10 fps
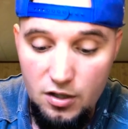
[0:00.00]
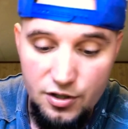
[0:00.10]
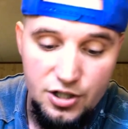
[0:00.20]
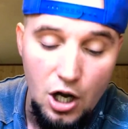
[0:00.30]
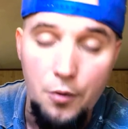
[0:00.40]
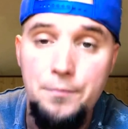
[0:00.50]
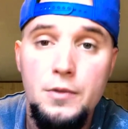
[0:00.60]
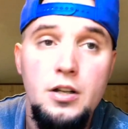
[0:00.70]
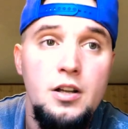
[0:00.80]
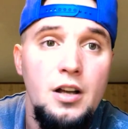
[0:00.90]
So,
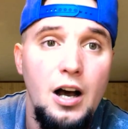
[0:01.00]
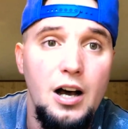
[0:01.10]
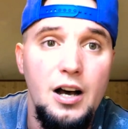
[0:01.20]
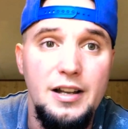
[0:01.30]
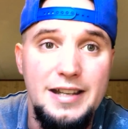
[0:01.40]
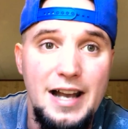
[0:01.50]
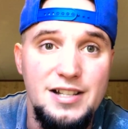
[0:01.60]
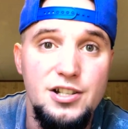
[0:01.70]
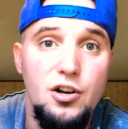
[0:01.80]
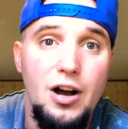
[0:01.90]
uh, yeah,
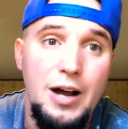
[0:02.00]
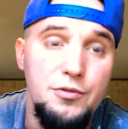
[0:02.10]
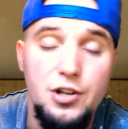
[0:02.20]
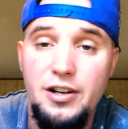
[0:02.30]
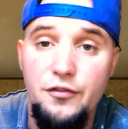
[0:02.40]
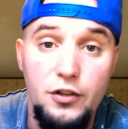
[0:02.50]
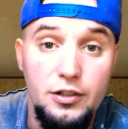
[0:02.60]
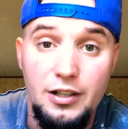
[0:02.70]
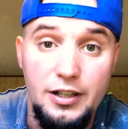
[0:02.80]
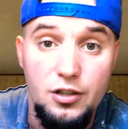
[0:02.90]
so I was already
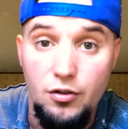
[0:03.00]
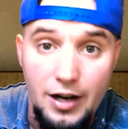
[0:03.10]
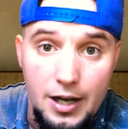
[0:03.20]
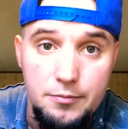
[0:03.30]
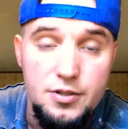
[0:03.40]
feeling like crap.